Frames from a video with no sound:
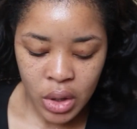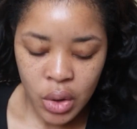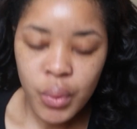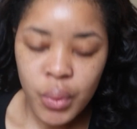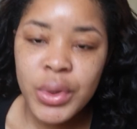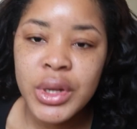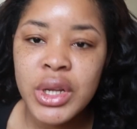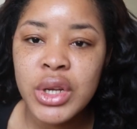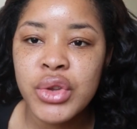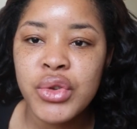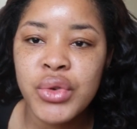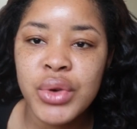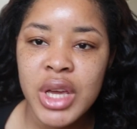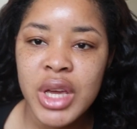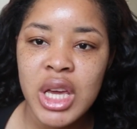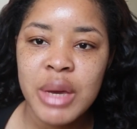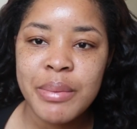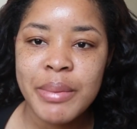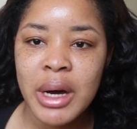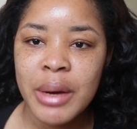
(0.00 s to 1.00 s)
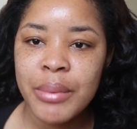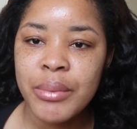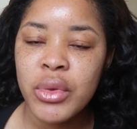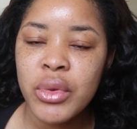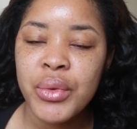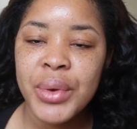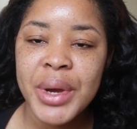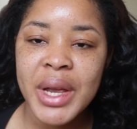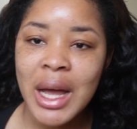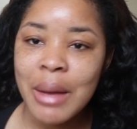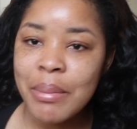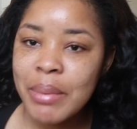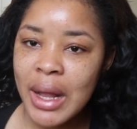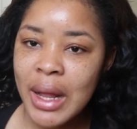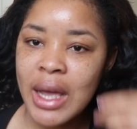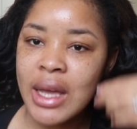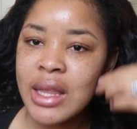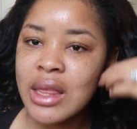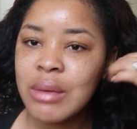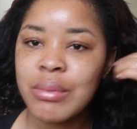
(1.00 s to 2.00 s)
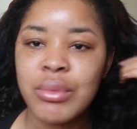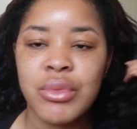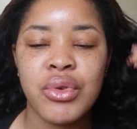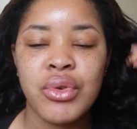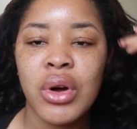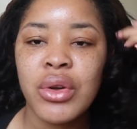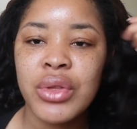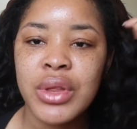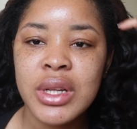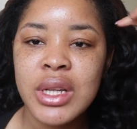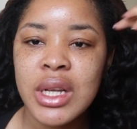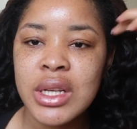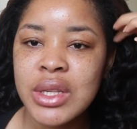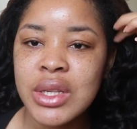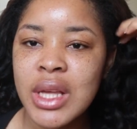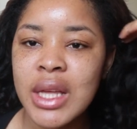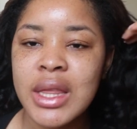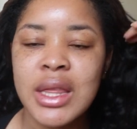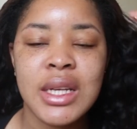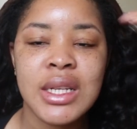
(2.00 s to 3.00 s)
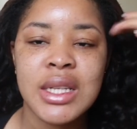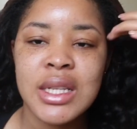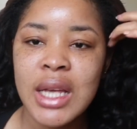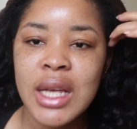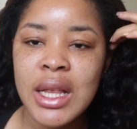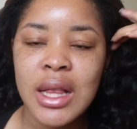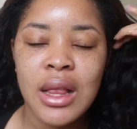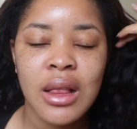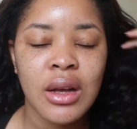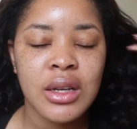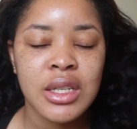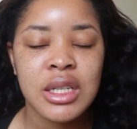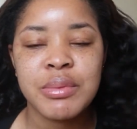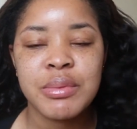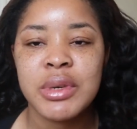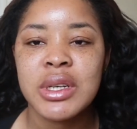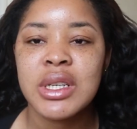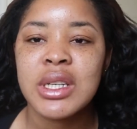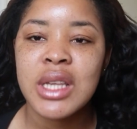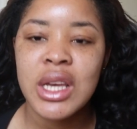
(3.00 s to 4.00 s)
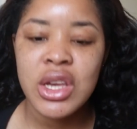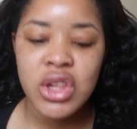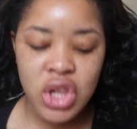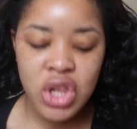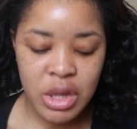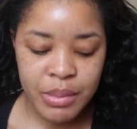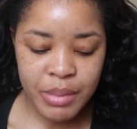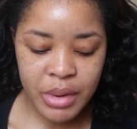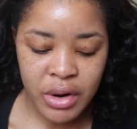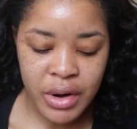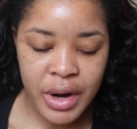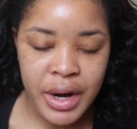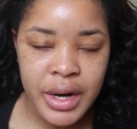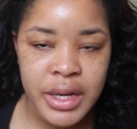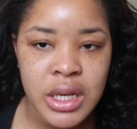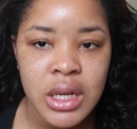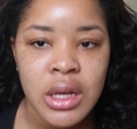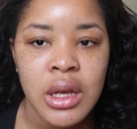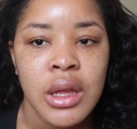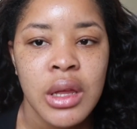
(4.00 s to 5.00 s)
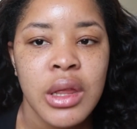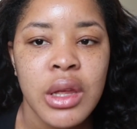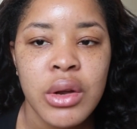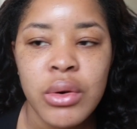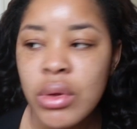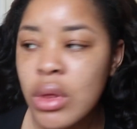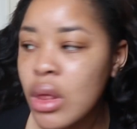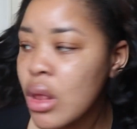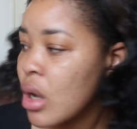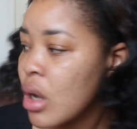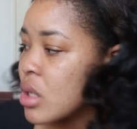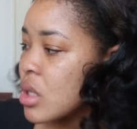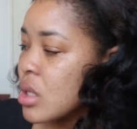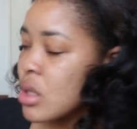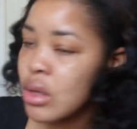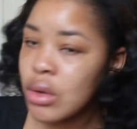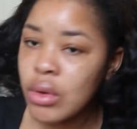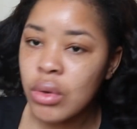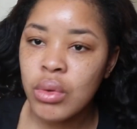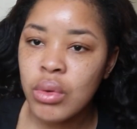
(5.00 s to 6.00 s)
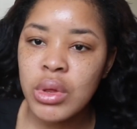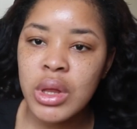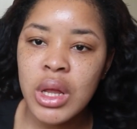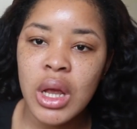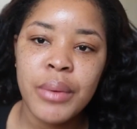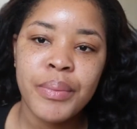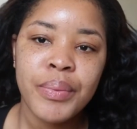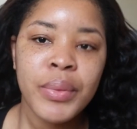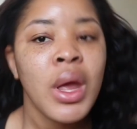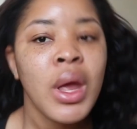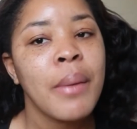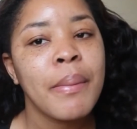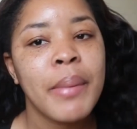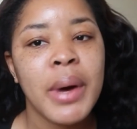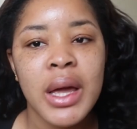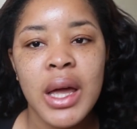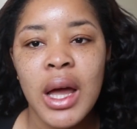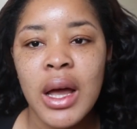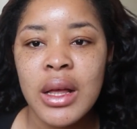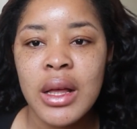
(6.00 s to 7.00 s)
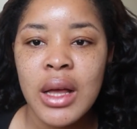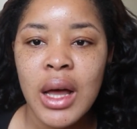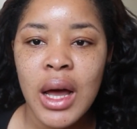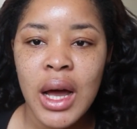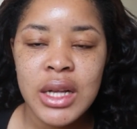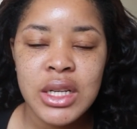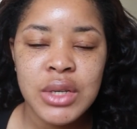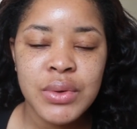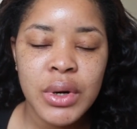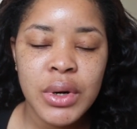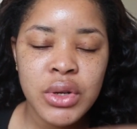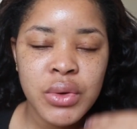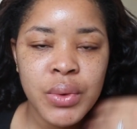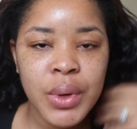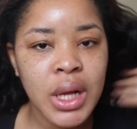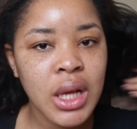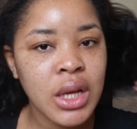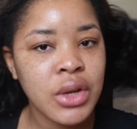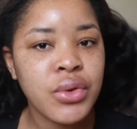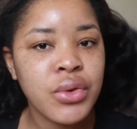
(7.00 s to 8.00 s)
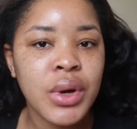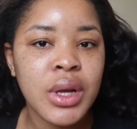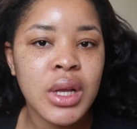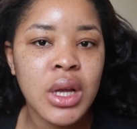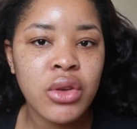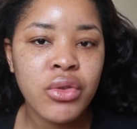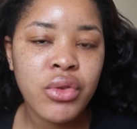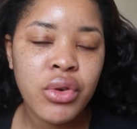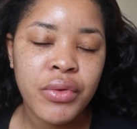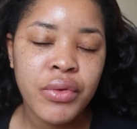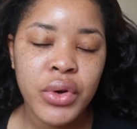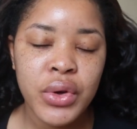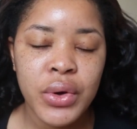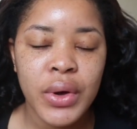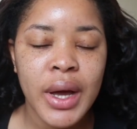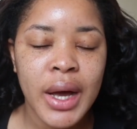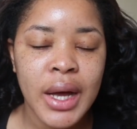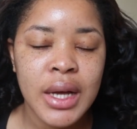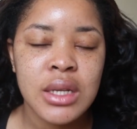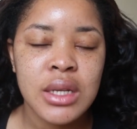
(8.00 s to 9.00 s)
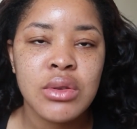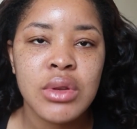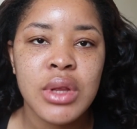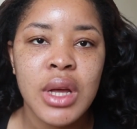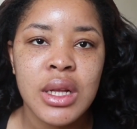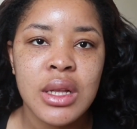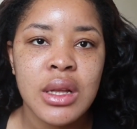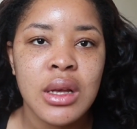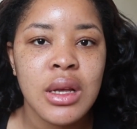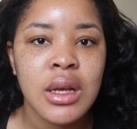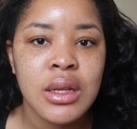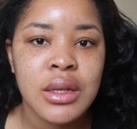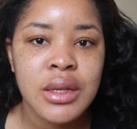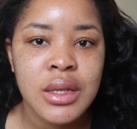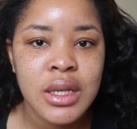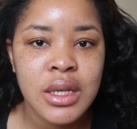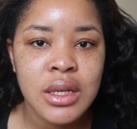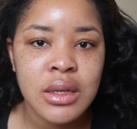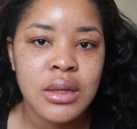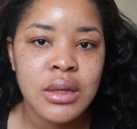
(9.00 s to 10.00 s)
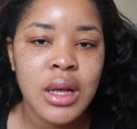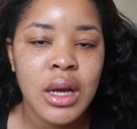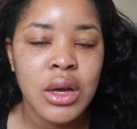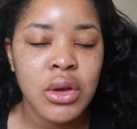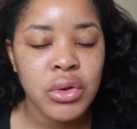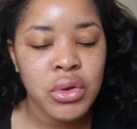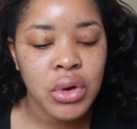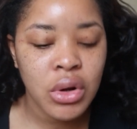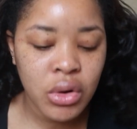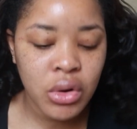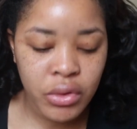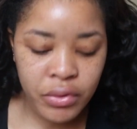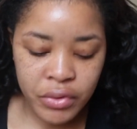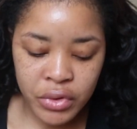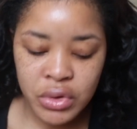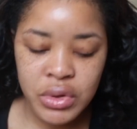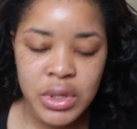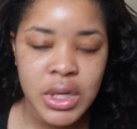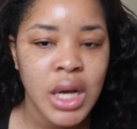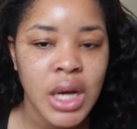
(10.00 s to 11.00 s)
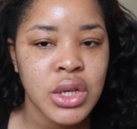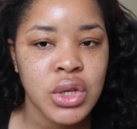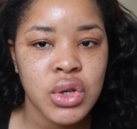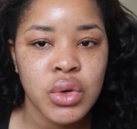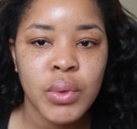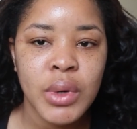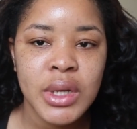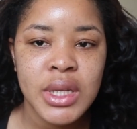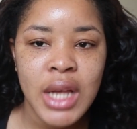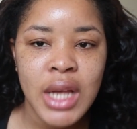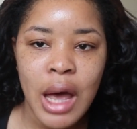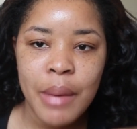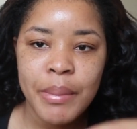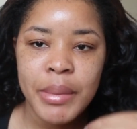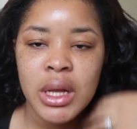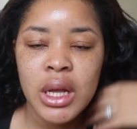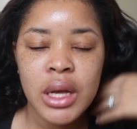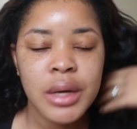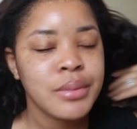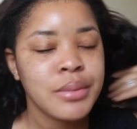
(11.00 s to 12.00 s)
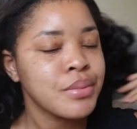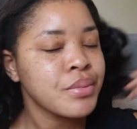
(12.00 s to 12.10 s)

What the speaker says: we need to keep reapplying them throughout the day so that the scent lasts, because they're cheaper, right? They don't last the whole day. But yeah, I just wanted to quickly do an intro for you guys so that you're not confused as to what's happening.